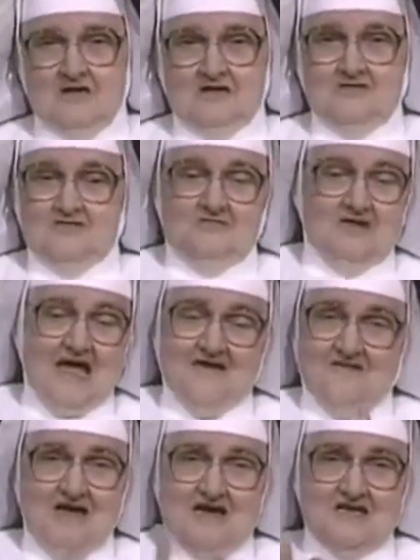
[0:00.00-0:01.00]
You don't have
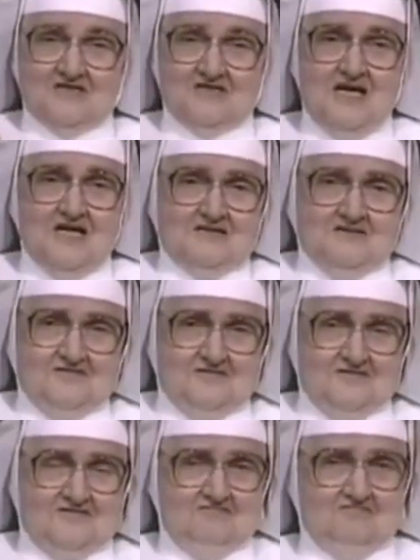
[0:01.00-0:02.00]
any sins.